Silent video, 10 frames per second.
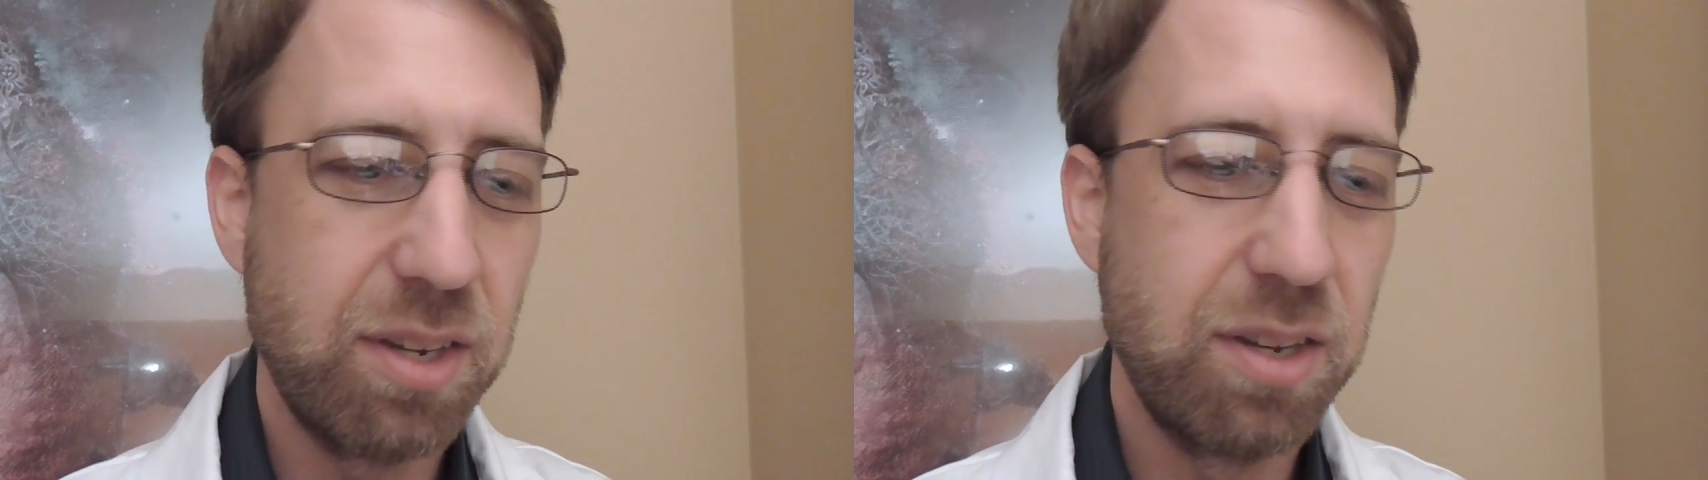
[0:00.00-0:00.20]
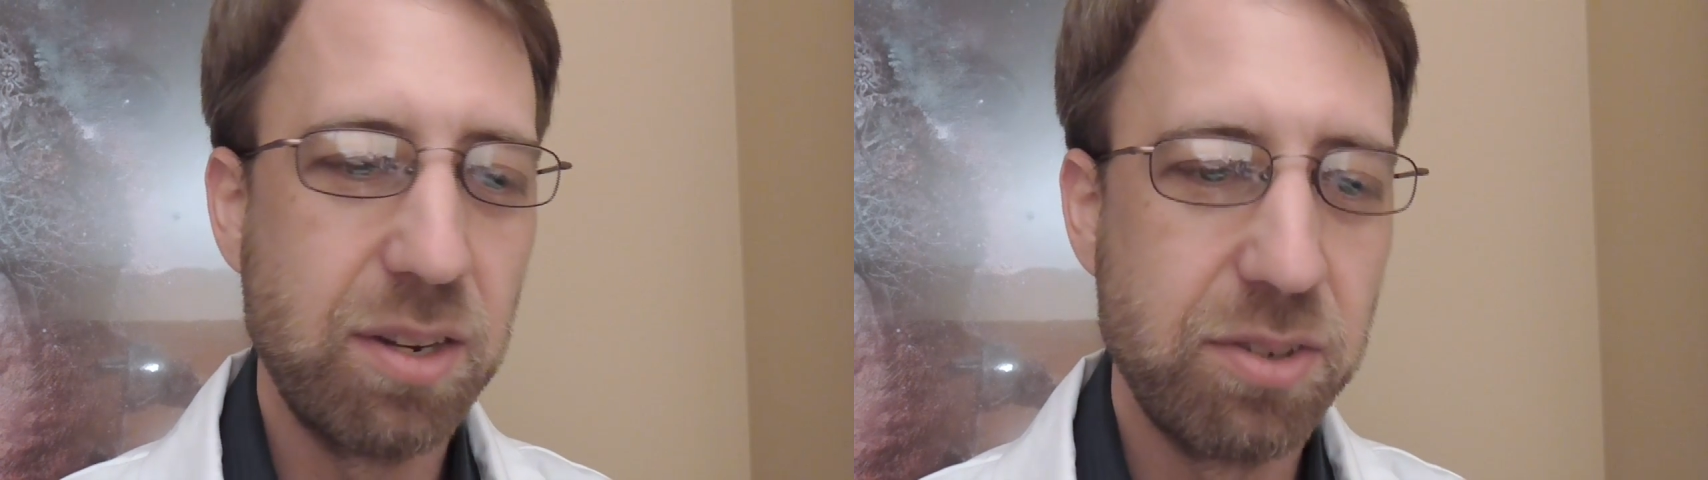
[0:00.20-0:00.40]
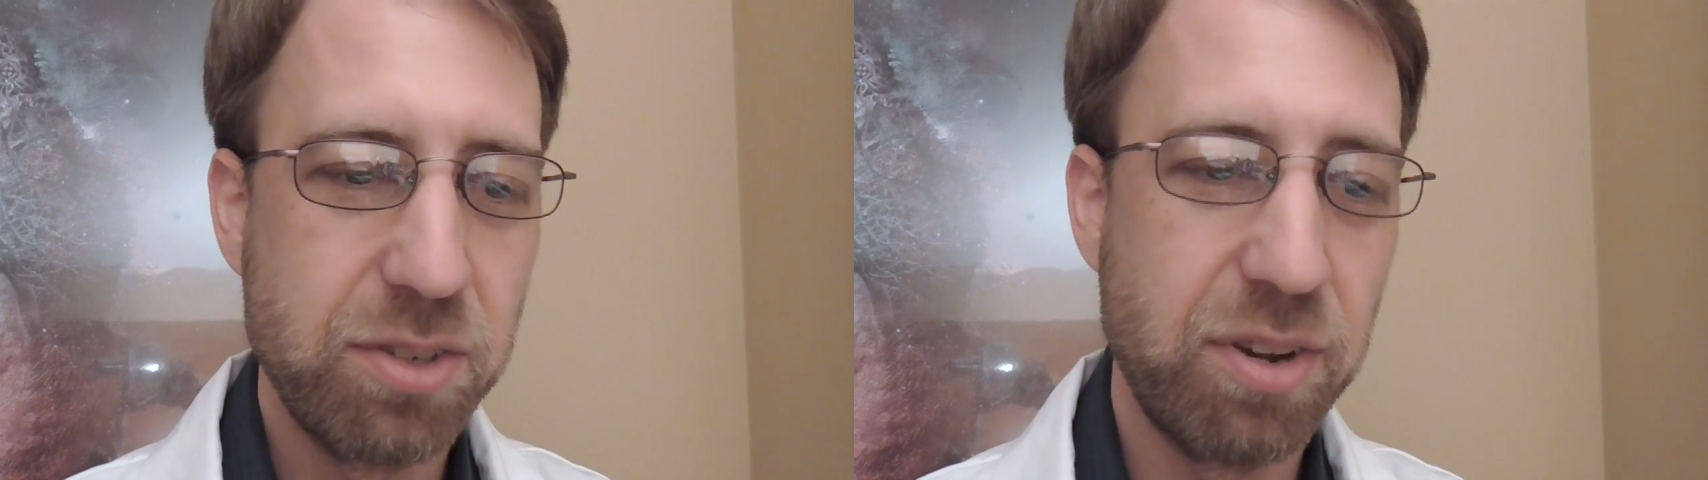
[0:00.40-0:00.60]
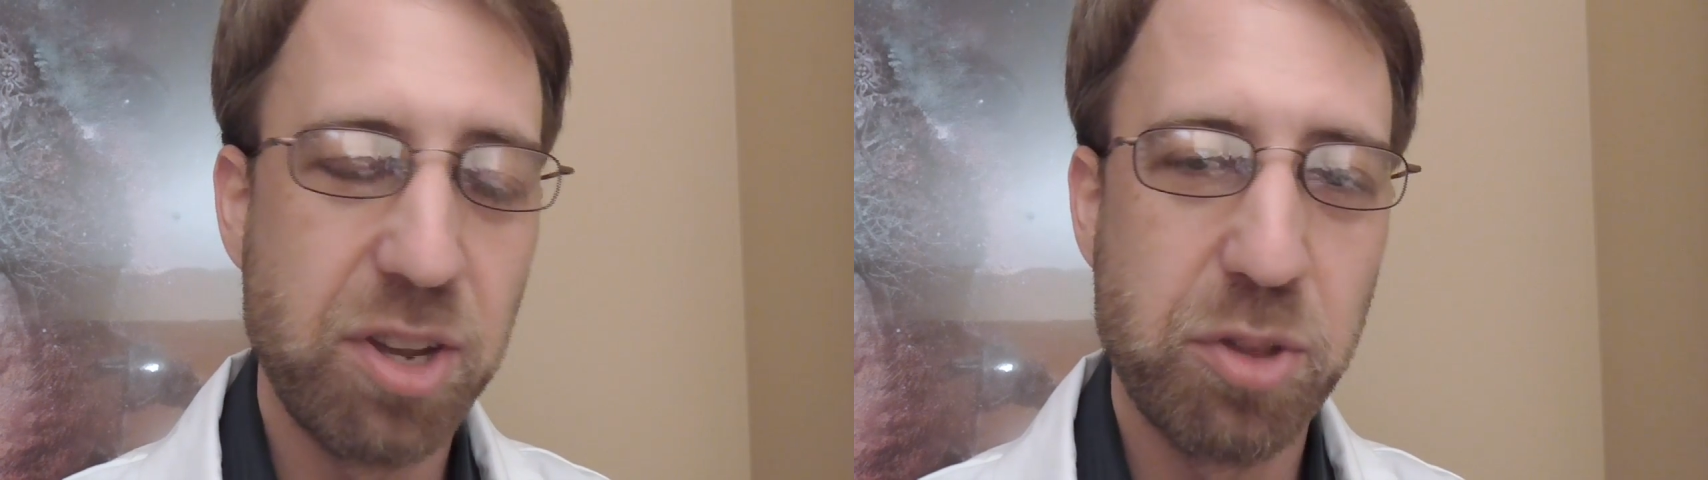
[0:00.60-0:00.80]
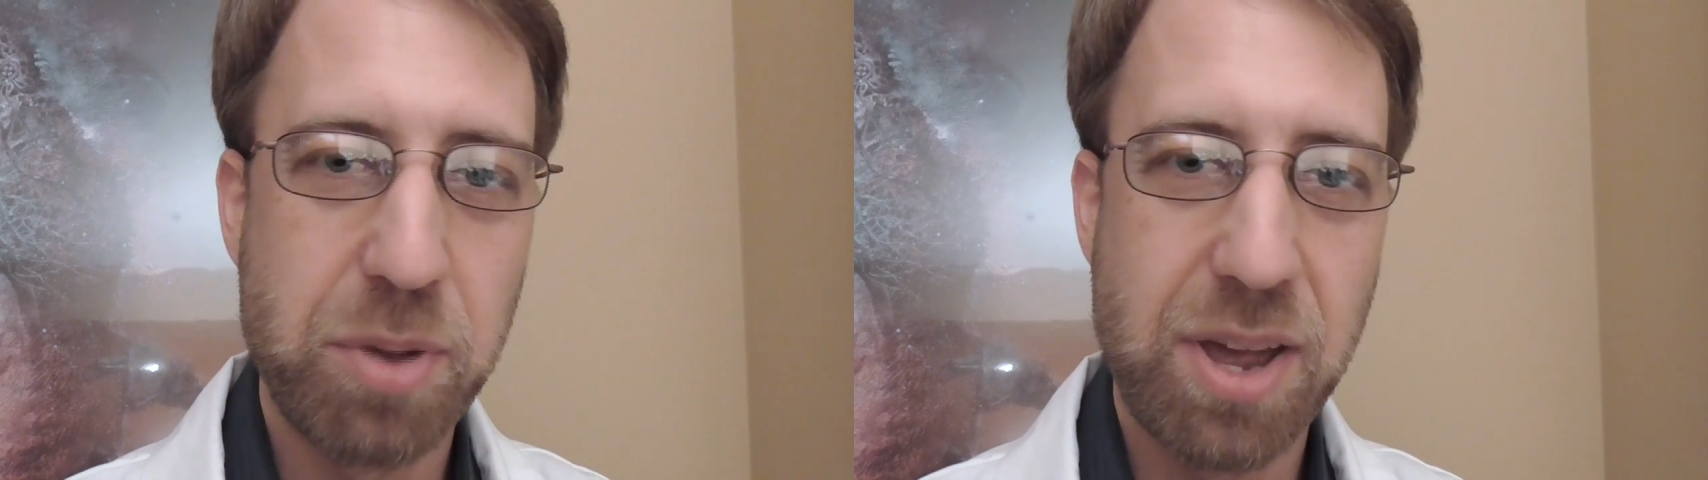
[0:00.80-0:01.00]
get his
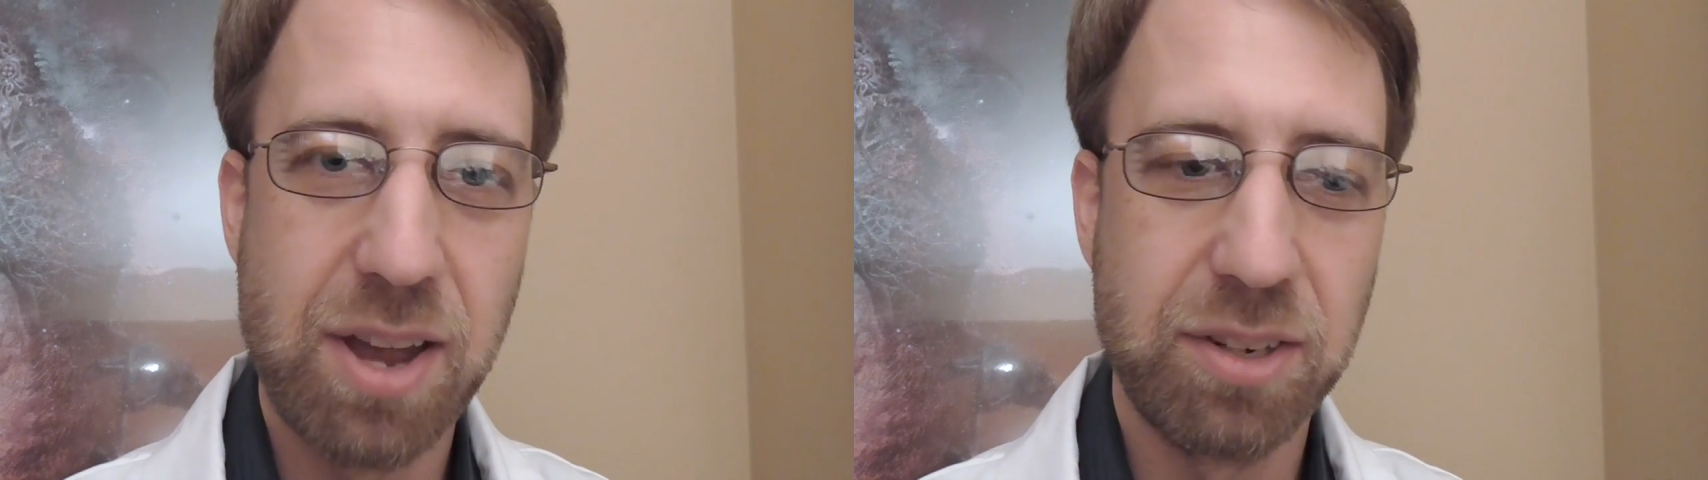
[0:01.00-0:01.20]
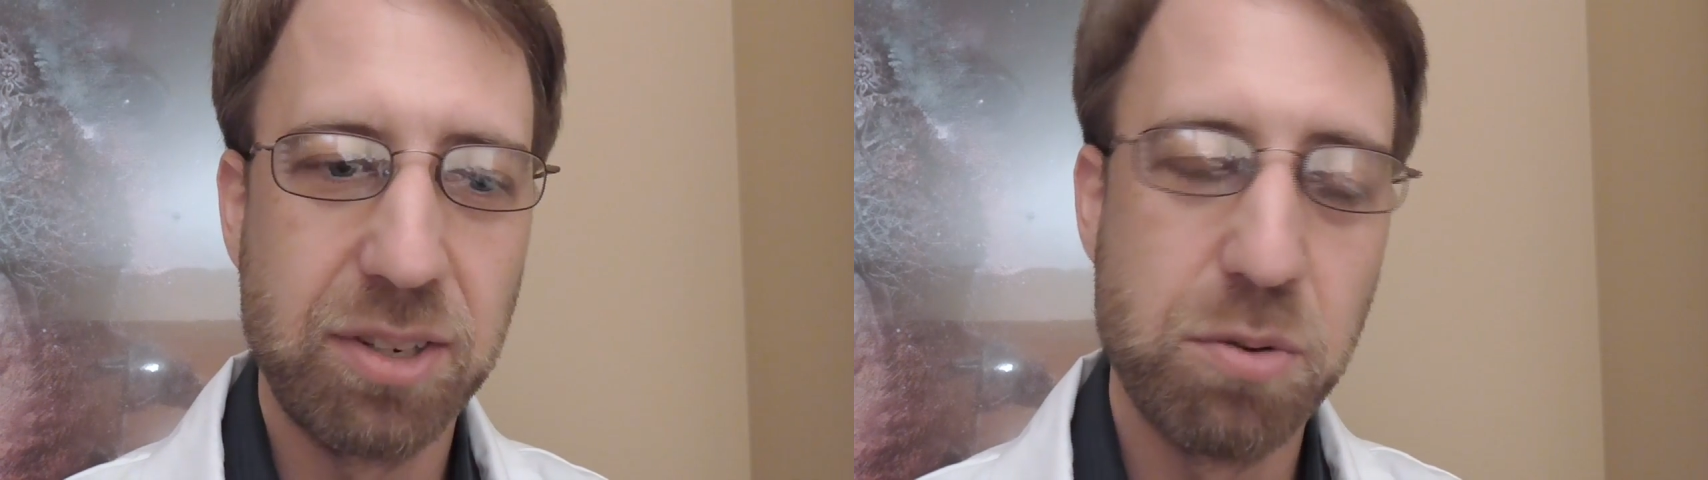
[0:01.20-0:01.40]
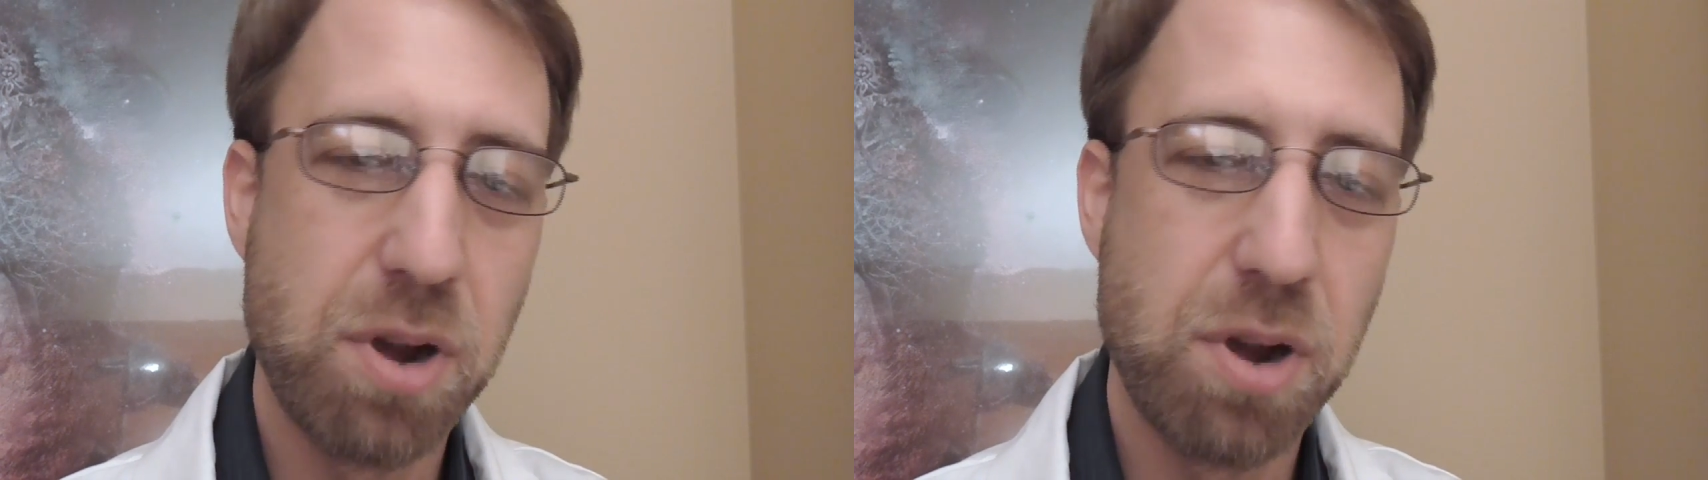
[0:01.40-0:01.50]
strength back to go